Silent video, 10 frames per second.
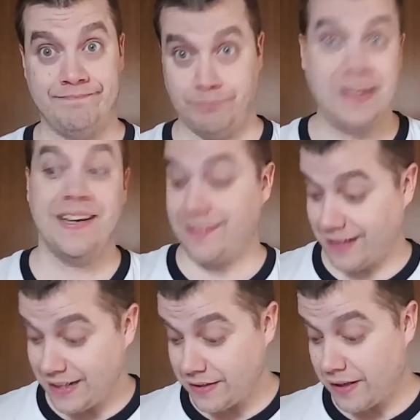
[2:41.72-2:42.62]
Because
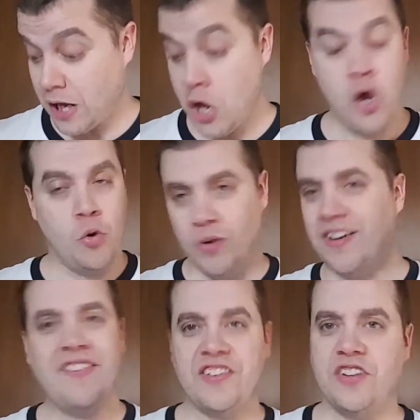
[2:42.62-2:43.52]
Linda was
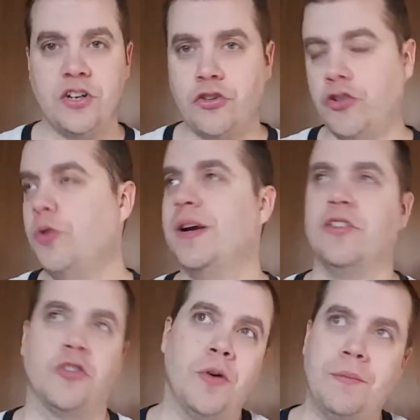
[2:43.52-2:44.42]
obviously a
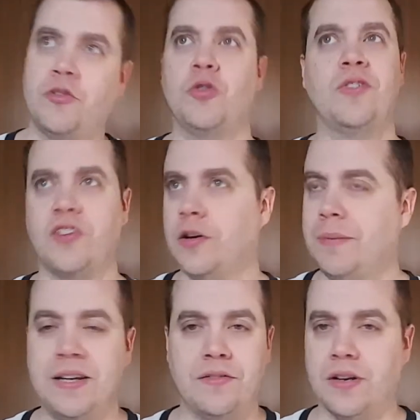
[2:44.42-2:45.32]
shoe-in, so I'm sure it's going
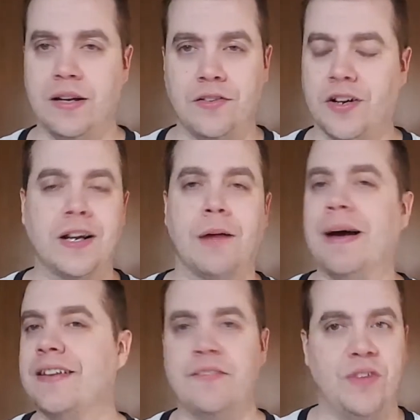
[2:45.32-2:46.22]
to come
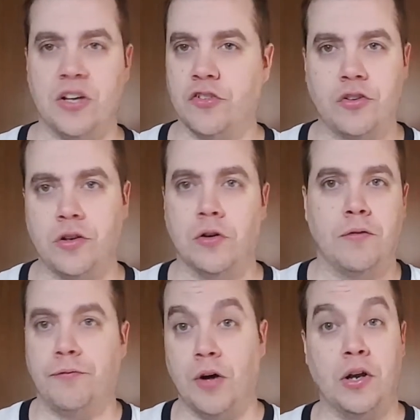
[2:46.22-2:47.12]
out that Vince, you
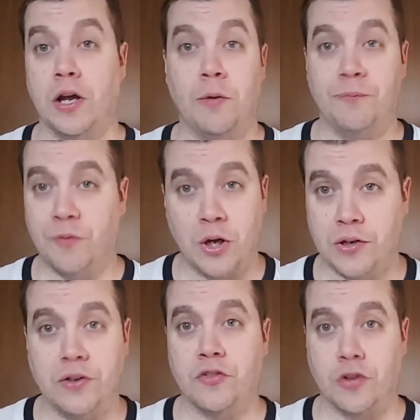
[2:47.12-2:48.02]
know, helped
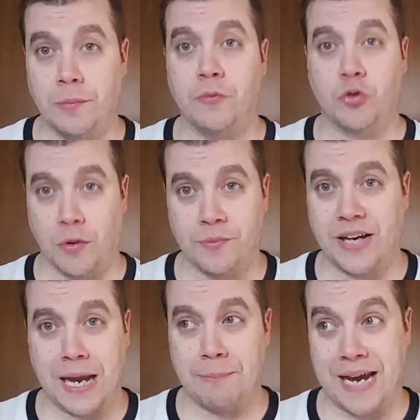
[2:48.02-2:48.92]
fund some of Trump's
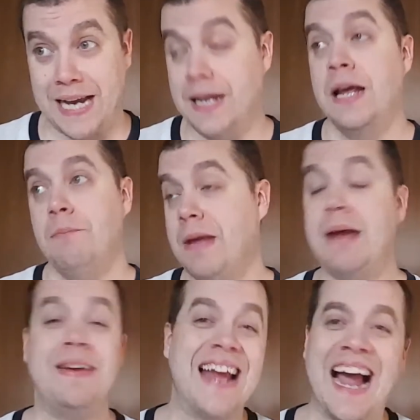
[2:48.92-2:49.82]
campaign.
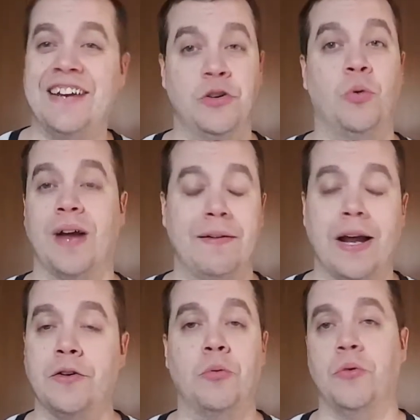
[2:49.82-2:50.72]
Maybe, I
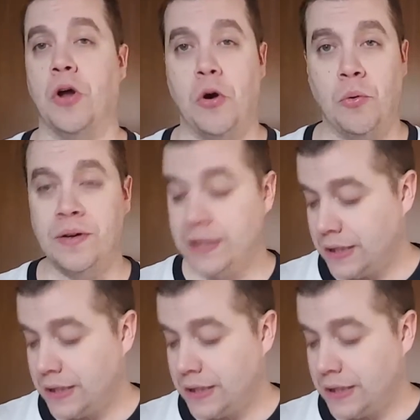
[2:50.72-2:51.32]
don't know.